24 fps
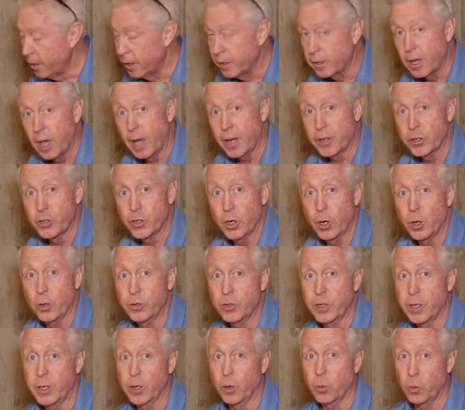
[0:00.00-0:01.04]
Kind of shows
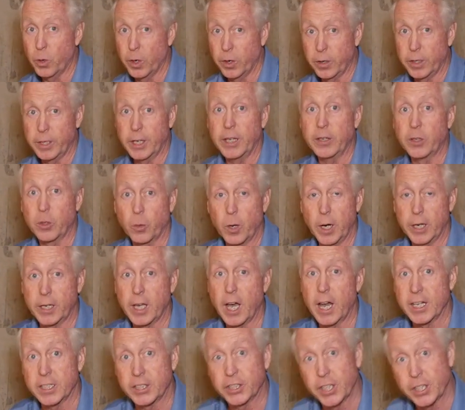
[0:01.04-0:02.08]
that you really need the right
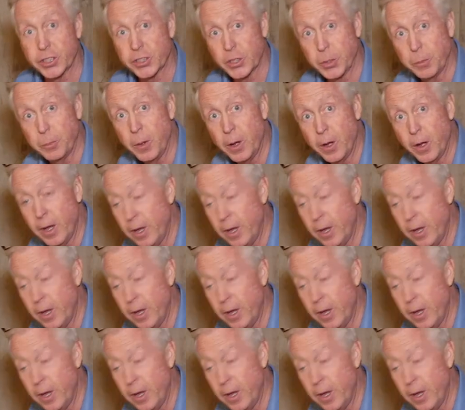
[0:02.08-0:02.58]
kind of system